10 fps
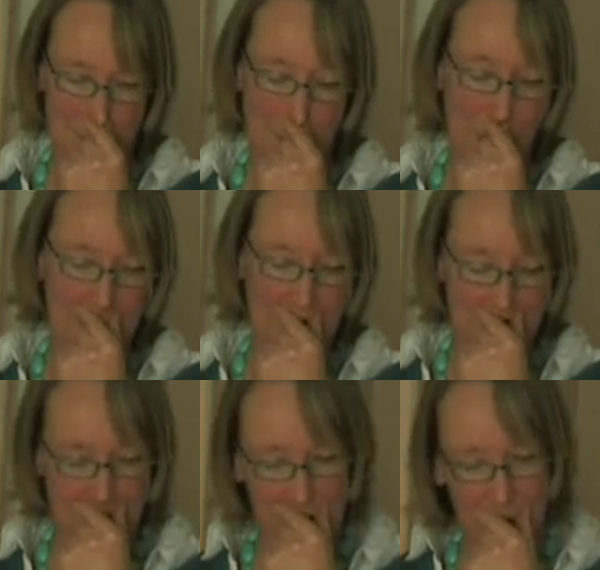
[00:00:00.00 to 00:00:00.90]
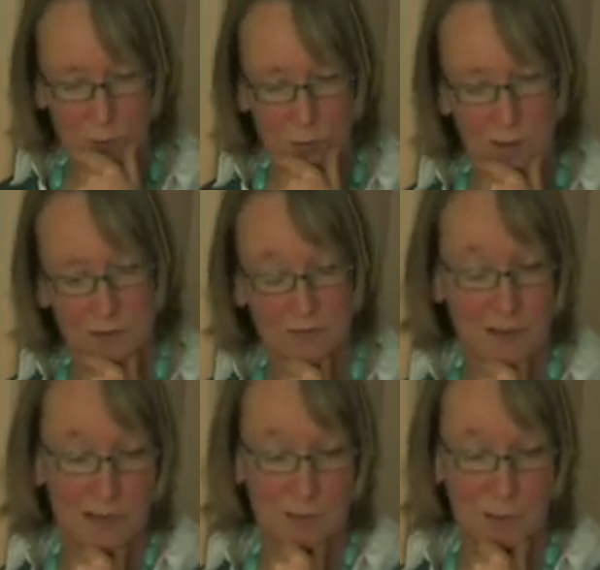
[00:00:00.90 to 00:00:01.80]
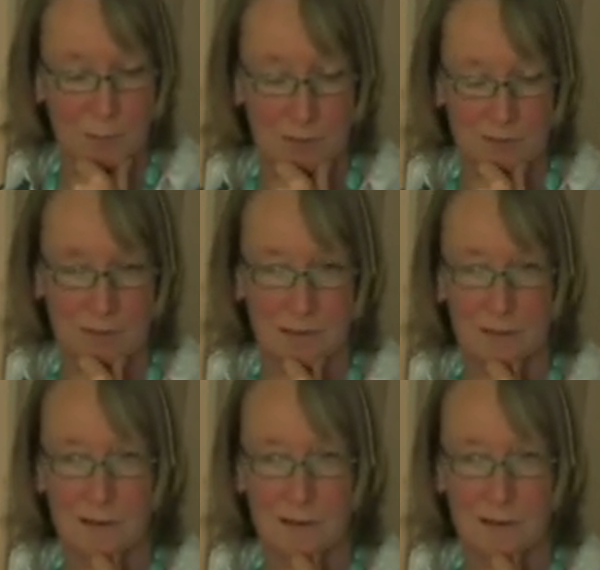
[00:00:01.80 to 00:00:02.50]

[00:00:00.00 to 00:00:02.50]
Or onions I'd put 4 rows, 5 maybe even.